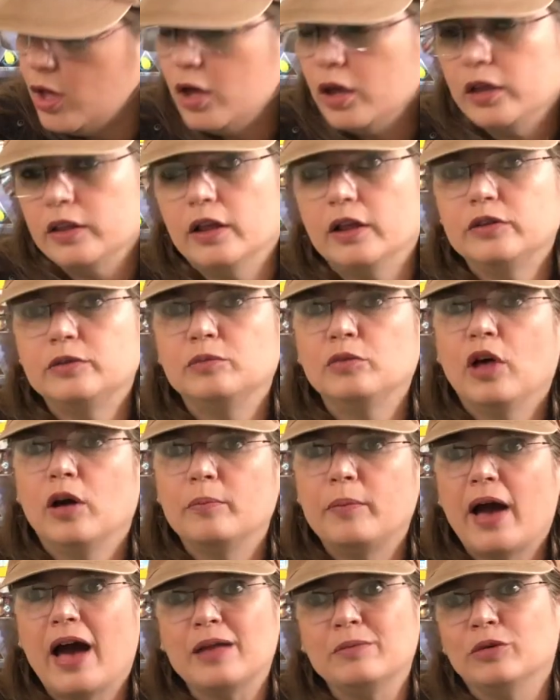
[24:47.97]
That's
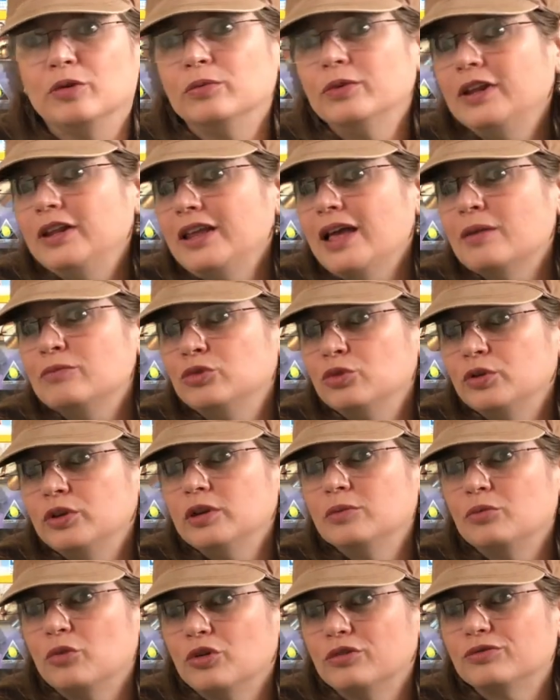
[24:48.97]
not bad, but really I'm
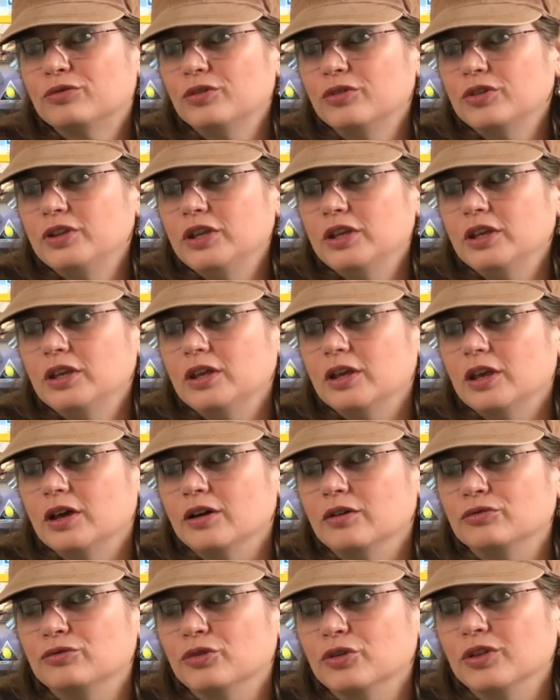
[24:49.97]
doing it more for
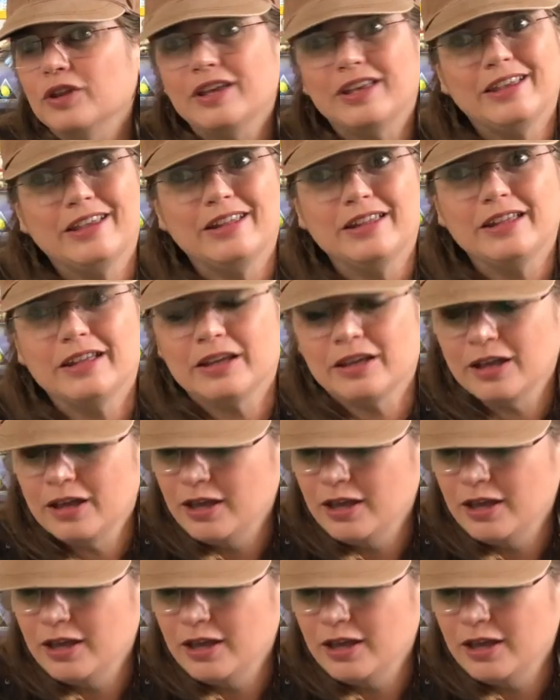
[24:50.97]
the healing.